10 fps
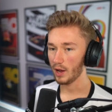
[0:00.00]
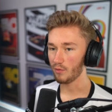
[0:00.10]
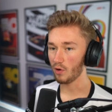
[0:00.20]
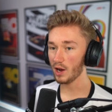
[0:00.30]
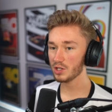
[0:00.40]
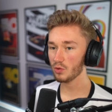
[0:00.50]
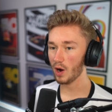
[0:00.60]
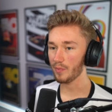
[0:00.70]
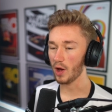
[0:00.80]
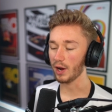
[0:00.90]
And Russell
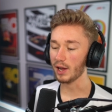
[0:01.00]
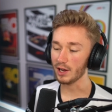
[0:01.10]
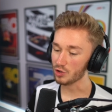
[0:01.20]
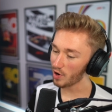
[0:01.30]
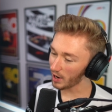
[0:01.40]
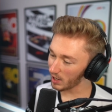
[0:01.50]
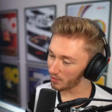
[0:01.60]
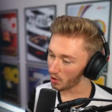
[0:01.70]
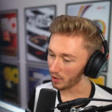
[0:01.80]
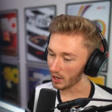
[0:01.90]
up there. Okay, track
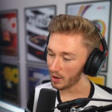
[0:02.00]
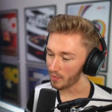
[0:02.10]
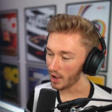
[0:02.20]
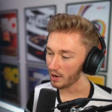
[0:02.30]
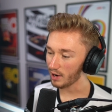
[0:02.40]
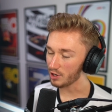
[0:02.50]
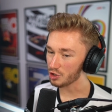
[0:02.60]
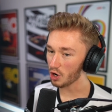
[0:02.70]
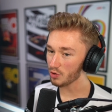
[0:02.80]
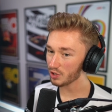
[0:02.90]
Evo again, man. And
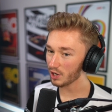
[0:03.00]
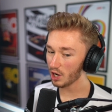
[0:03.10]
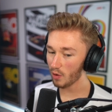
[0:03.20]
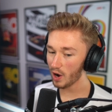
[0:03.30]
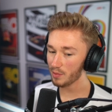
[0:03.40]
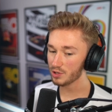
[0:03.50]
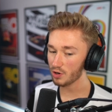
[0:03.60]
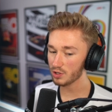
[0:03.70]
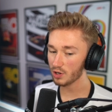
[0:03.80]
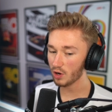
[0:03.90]
Zhou's going to go up.
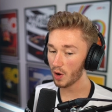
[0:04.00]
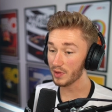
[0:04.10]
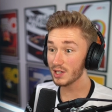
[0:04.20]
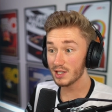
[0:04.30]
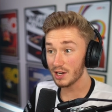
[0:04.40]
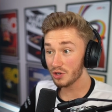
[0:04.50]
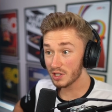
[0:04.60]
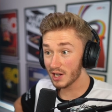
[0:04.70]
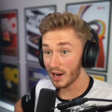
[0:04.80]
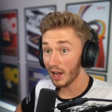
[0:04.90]
Snow's going to go up. This is
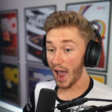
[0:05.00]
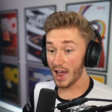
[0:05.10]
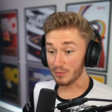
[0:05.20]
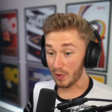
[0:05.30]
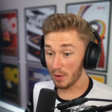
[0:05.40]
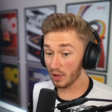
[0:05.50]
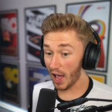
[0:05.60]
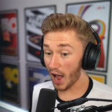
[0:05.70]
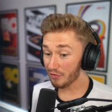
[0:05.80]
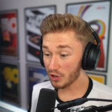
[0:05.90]
interesting. Eh, eh, people
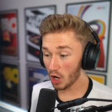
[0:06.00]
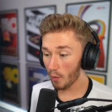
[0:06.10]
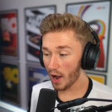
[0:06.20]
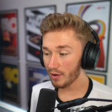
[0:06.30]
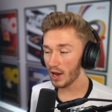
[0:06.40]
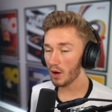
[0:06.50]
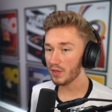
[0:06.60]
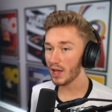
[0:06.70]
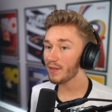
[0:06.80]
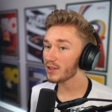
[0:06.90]
have to go out now at
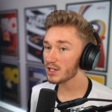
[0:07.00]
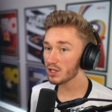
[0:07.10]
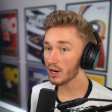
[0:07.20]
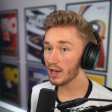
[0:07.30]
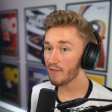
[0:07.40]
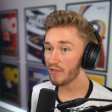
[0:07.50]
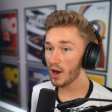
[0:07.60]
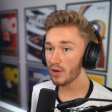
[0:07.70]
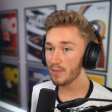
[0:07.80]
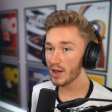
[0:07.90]
the end. This is going to get
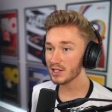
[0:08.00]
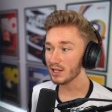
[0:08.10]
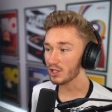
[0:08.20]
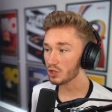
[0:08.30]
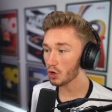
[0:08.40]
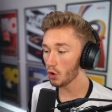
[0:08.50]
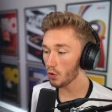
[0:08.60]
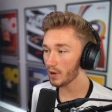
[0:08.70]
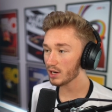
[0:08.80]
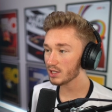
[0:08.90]
very messy. There's
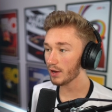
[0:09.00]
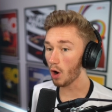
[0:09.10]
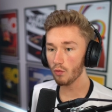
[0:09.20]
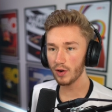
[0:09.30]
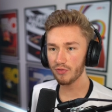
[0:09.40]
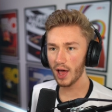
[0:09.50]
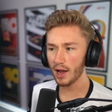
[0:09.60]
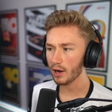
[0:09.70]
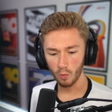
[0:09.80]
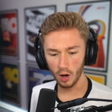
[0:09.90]
two minutes left. Oh, red
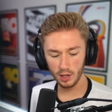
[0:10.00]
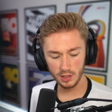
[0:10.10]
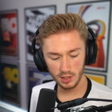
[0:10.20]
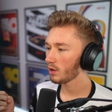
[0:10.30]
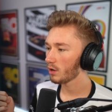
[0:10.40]
flag. What?